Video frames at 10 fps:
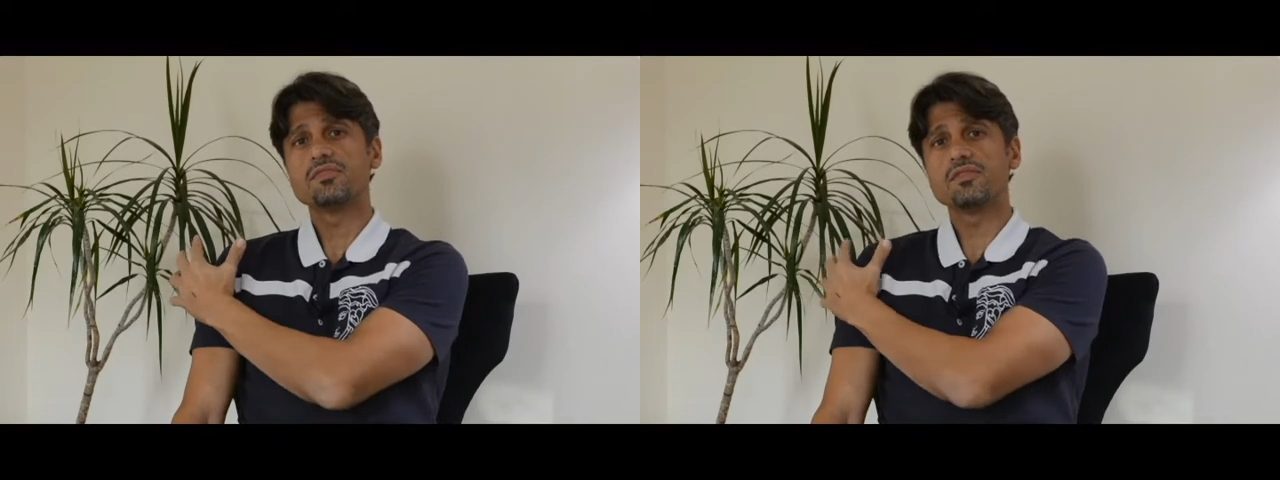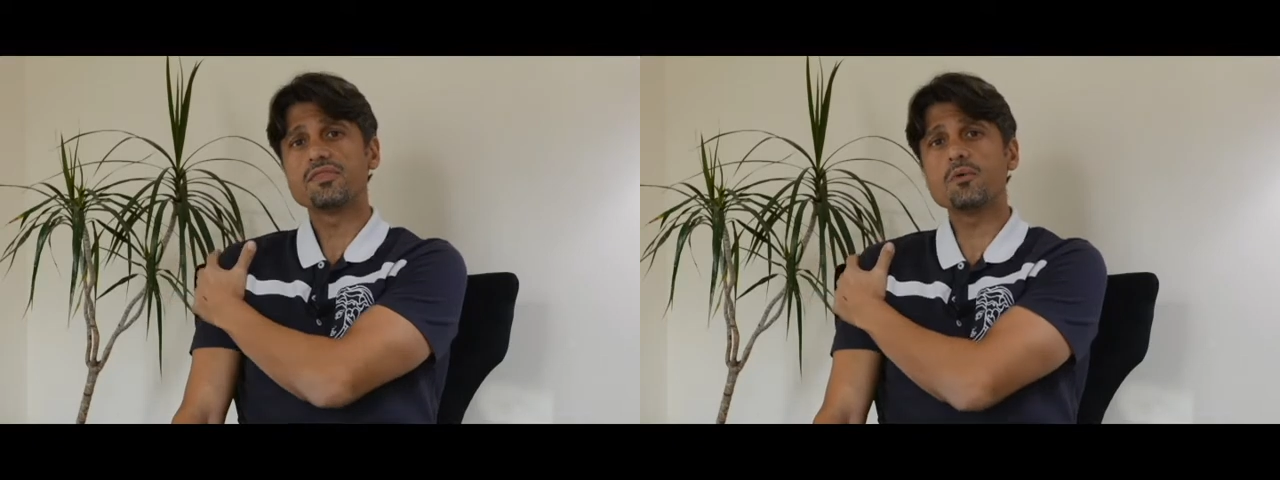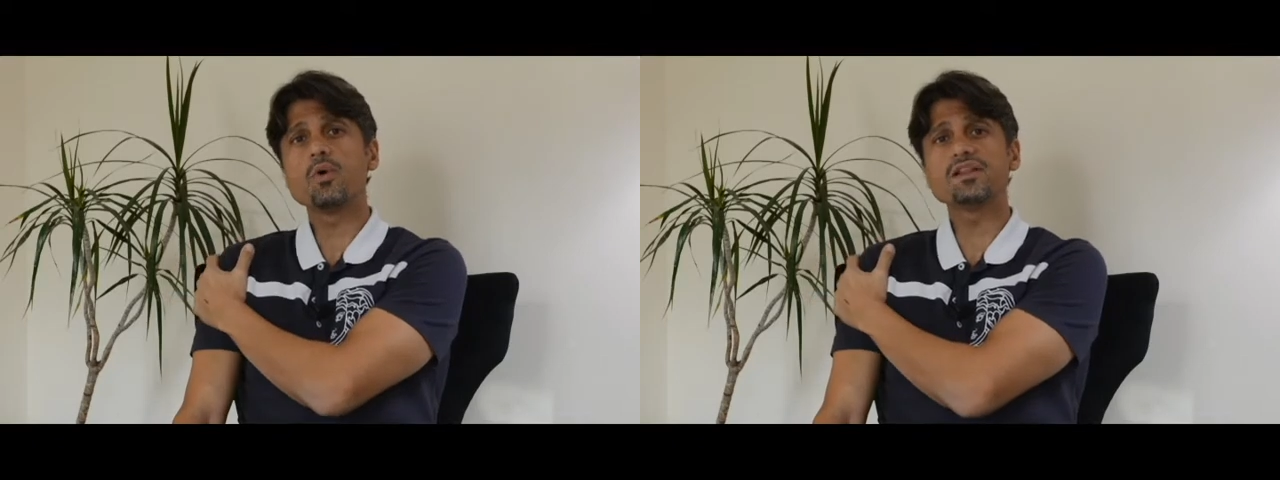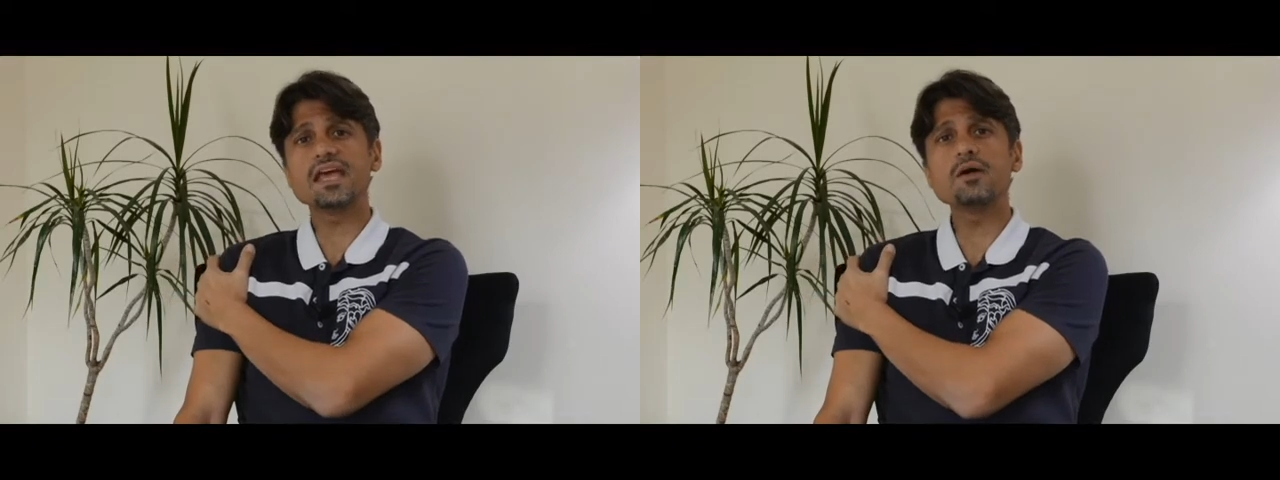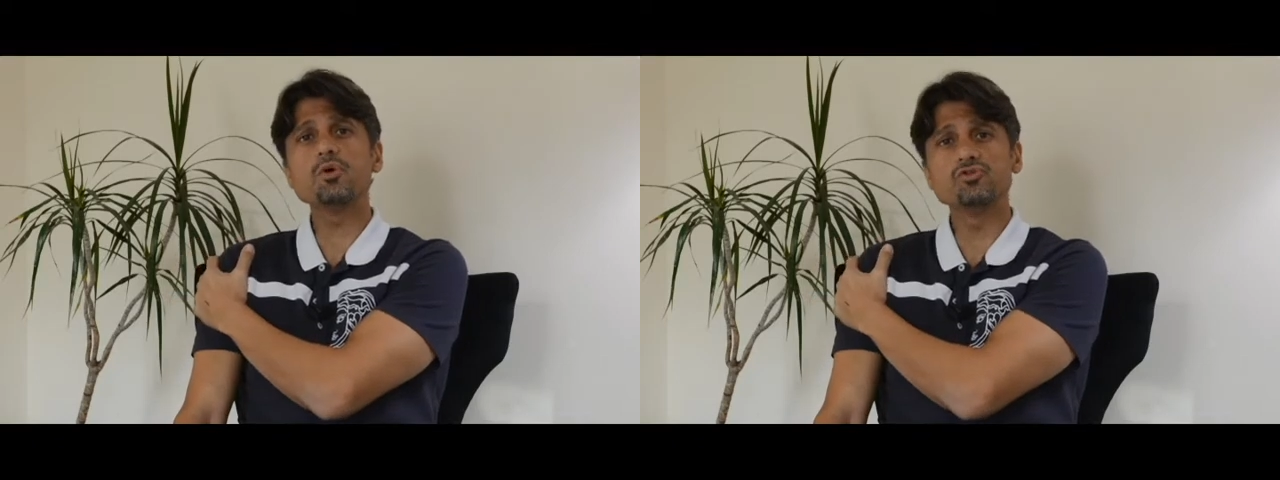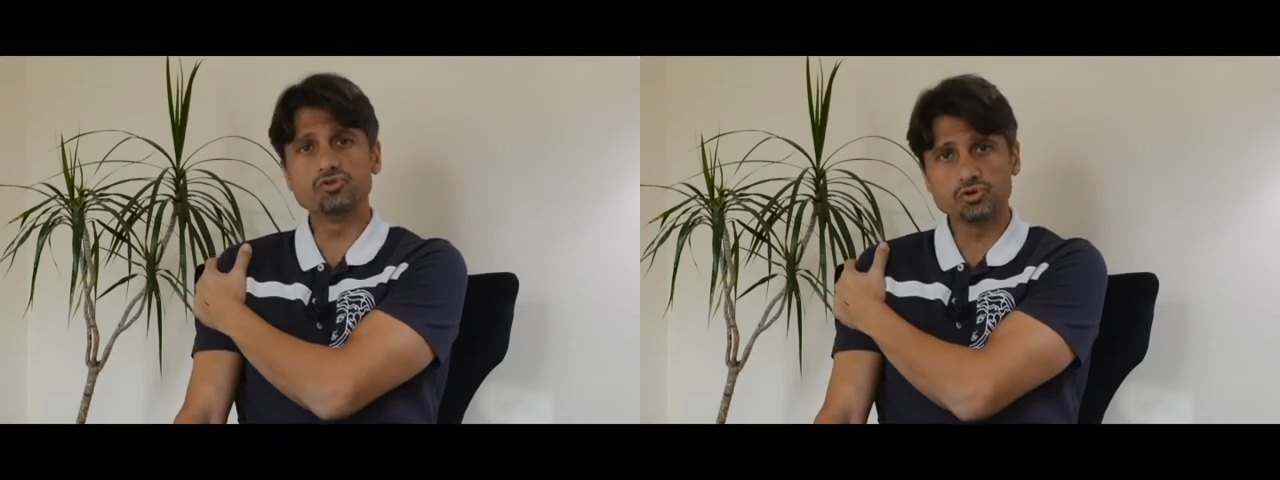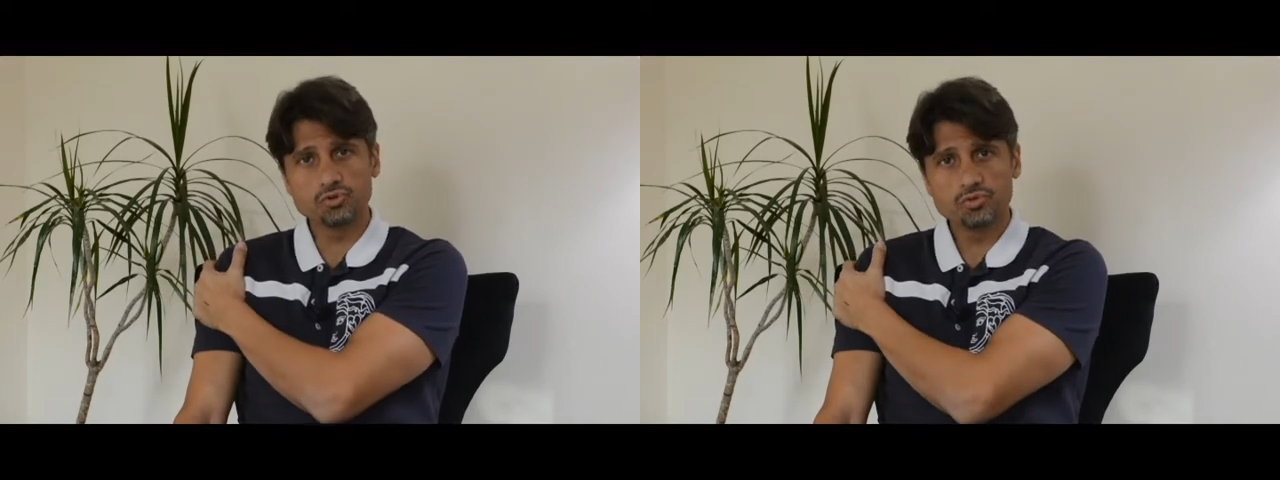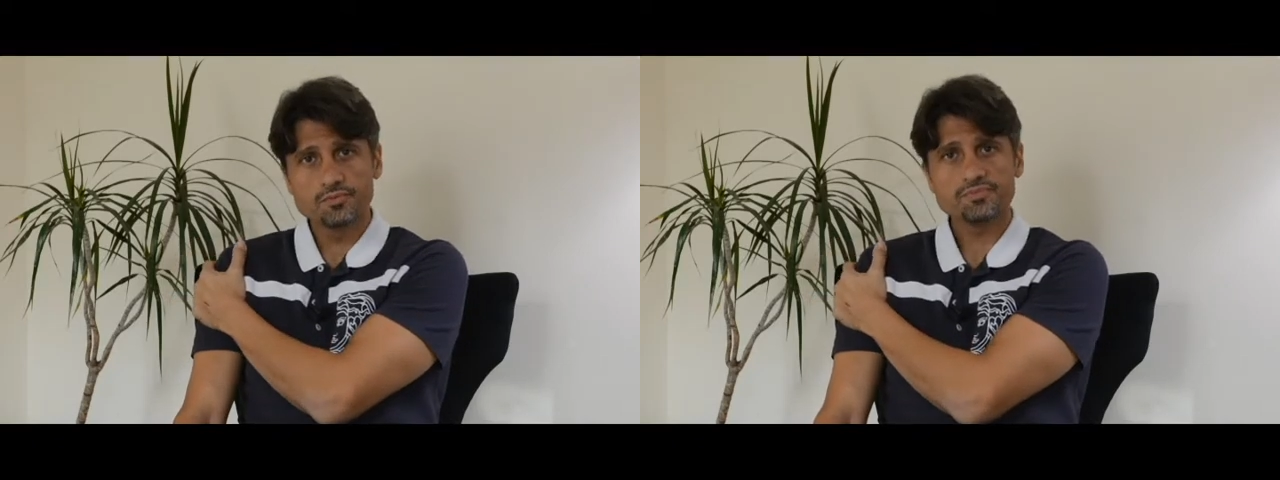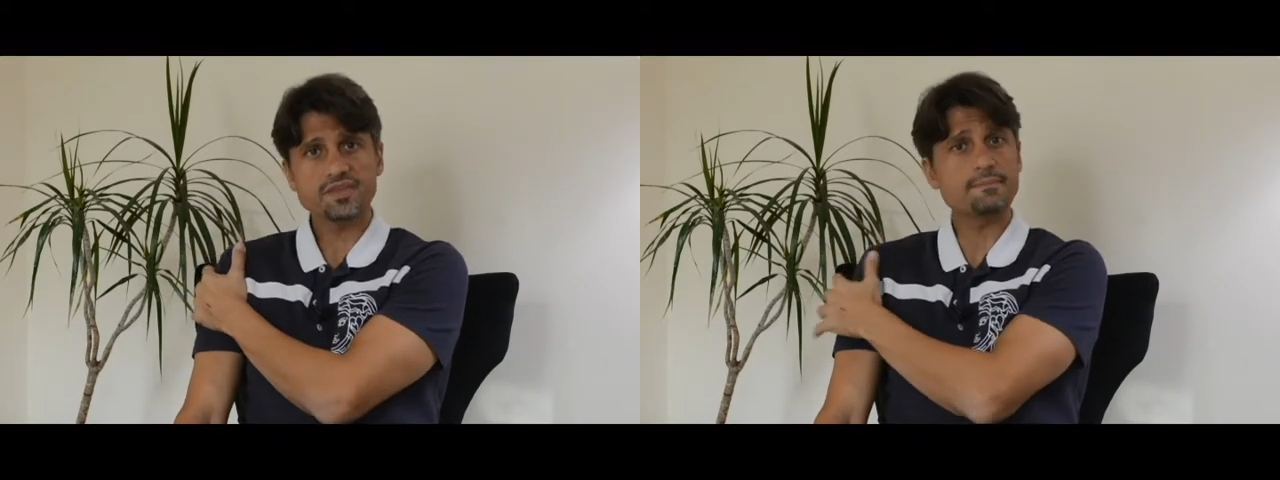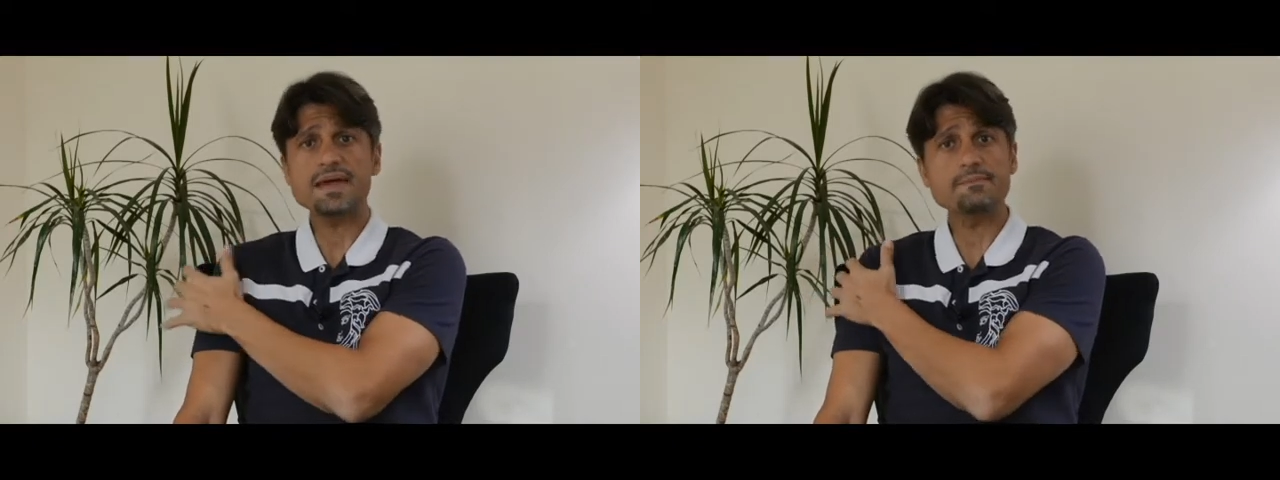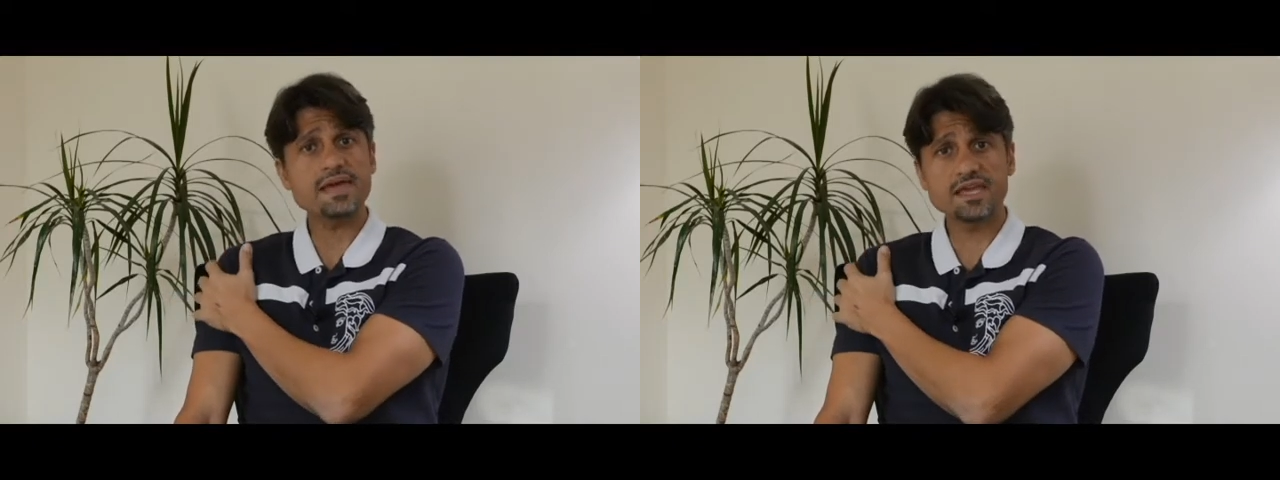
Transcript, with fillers: the, what they would do, they may make,